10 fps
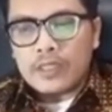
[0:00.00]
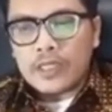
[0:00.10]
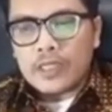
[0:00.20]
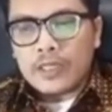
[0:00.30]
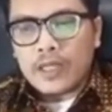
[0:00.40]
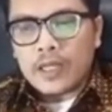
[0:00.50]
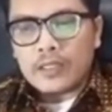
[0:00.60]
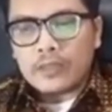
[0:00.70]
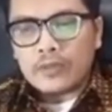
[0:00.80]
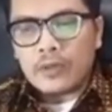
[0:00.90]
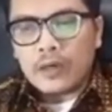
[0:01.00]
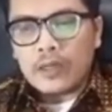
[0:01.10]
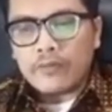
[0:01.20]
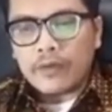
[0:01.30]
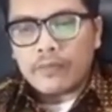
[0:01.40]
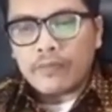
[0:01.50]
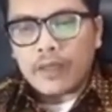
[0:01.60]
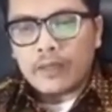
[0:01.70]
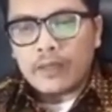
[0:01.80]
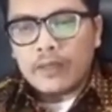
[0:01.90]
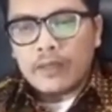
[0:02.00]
general to all private